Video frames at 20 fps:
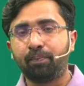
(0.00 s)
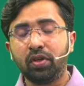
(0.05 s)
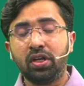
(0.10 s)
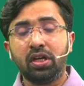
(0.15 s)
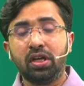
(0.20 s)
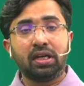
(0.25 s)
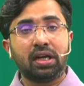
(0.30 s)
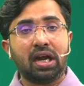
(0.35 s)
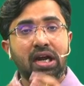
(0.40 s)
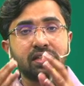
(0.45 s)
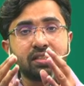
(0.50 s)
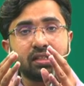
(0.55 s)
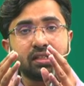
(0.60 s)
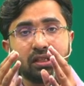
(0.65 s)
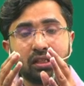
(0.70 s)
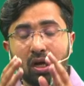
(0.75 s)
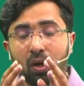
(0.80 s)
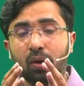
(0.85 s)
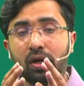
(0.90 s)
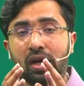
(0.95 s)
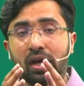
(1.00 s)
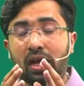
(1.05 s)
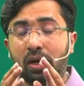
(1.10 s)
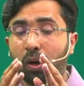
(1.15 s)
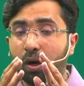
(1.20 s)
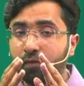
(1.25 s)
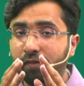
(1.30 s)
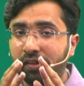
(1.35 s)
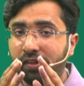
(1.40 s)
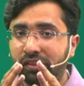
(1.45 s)
Guys, now along
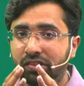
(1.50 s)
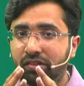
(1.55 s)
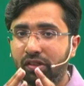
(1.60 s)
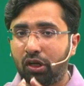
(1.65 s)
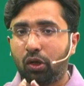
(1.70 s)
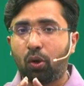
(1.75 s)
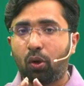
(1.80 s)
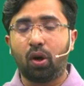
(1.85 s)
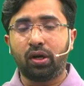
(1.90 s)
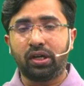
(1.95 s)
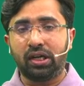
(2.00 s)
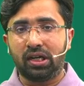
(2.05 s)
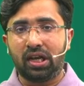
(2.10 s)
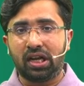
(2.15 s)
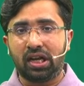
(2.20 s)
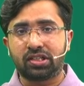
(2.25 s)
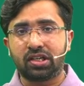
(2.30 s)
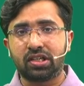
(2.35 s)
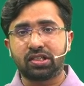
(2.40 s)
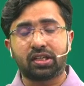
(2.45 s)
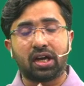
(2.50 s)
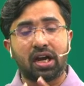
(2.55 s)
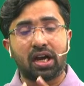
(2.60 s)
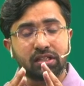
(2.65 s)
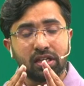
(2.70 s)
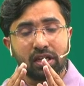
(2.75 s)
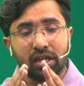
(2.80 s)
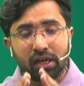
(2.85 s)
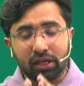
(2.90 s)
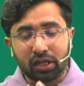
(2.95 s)
with this recorded lectures, guys,
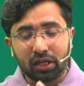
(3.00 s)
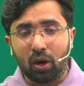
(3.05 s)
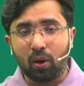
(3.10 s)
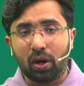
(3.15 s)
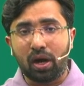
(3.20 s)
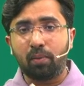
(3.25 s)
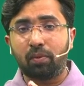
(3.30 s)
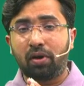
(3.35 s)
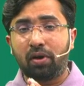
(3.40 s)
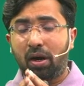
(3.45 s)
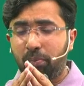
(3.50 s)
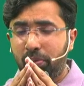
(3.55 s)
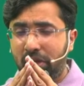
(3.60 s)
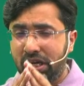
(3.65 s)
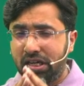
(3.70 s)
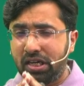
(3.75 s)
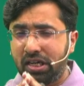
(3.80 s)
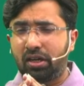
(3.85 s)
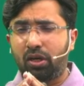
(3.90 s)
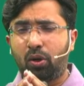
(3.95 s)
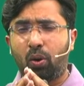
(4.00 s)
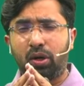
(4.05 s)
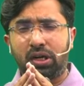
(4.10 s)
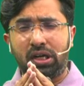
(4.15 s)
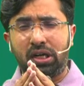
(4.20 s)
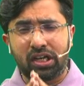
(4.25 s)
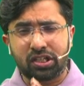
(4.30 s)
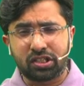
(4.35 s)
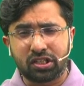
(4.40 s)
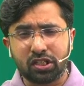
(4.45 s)
now I am updated recorded
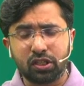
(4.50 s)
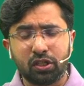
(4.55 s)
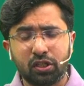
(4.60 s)
lectures,